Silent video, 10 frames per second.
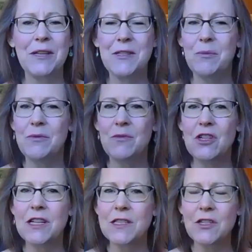So she
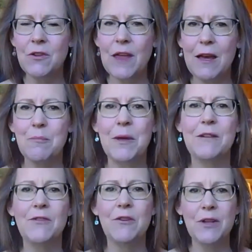doesn't do that. But
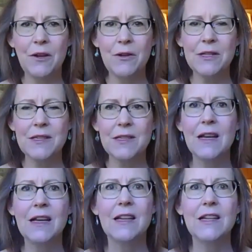if you notice,
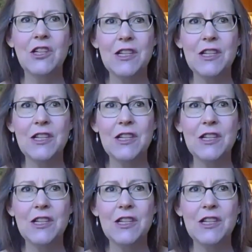she